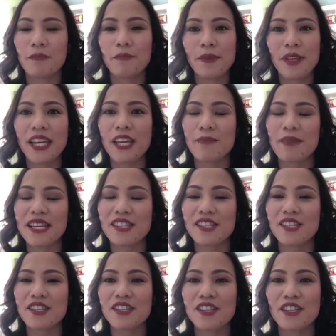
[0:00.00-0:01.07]
me and my
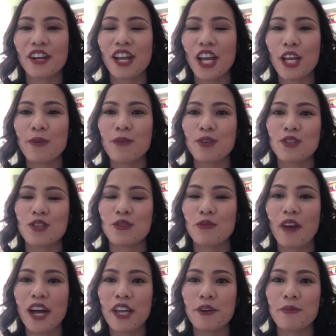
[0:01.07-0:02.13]
sister able to
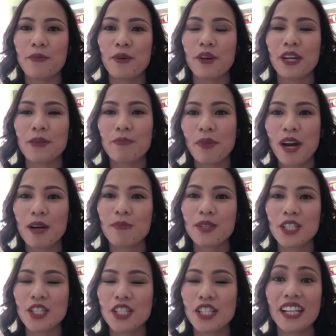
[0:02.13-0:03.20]
write a book and
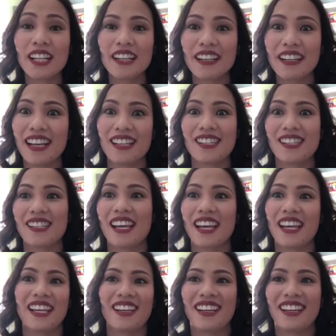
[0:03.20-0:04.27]
publish it, that's
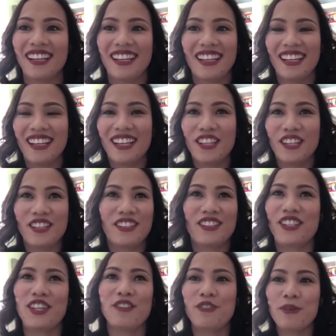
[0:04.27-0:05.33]
like
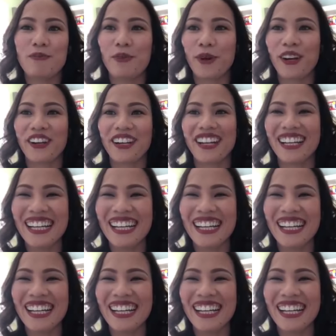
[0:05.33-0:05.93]
giving birth.